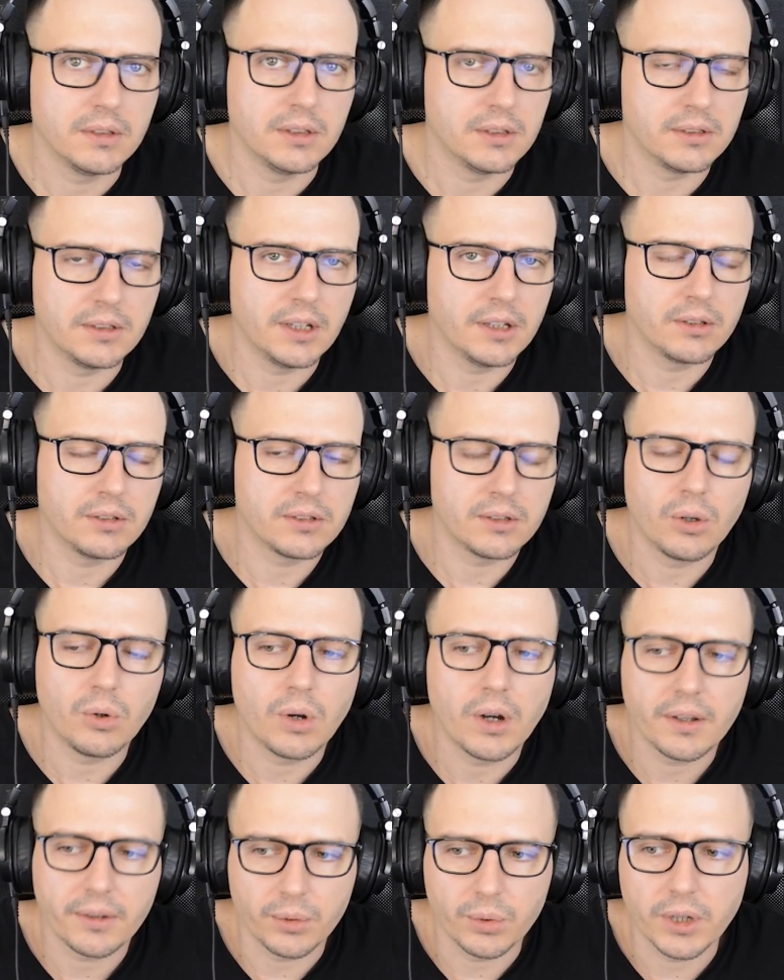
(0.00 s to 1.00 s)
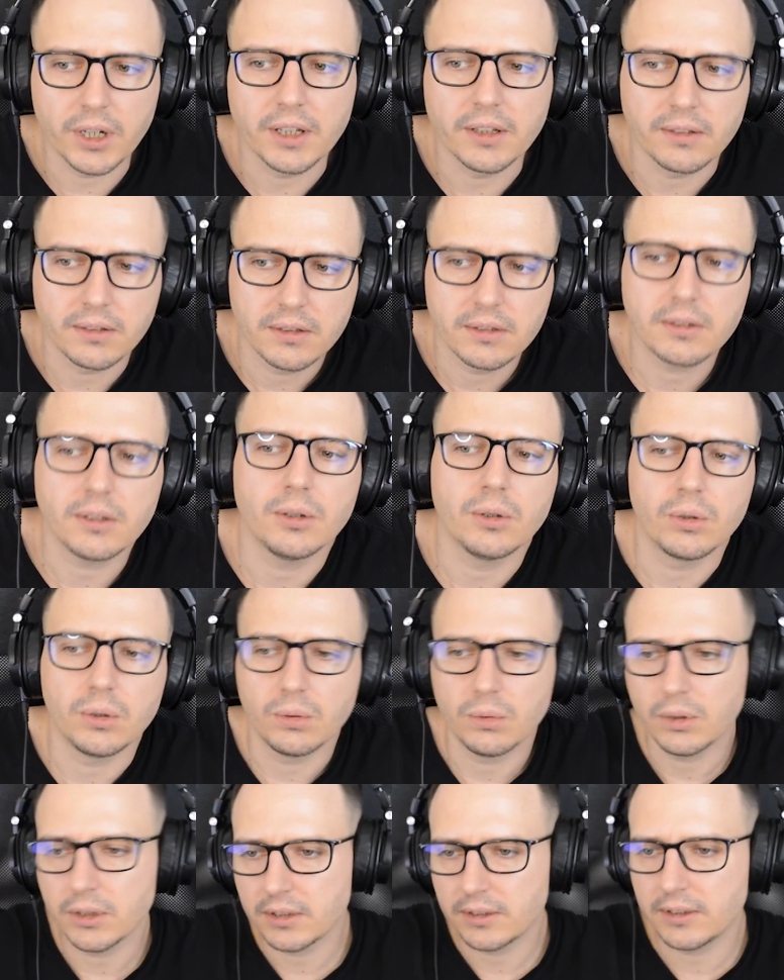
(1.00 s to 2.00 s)
There is no other way. So
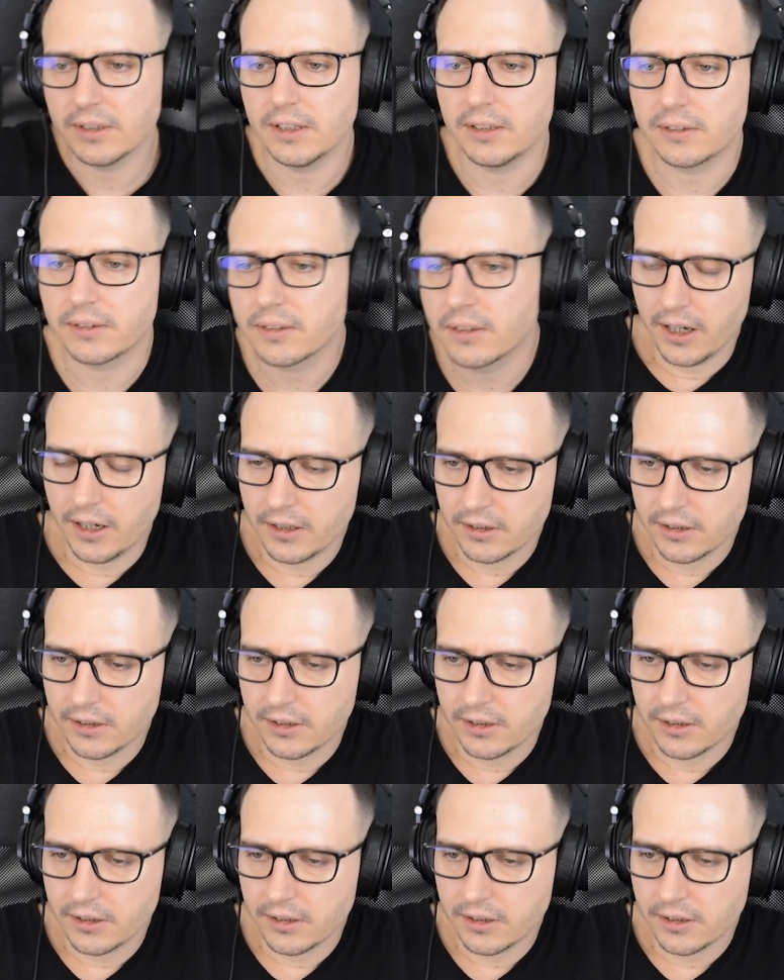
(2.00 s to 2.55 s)
what's this?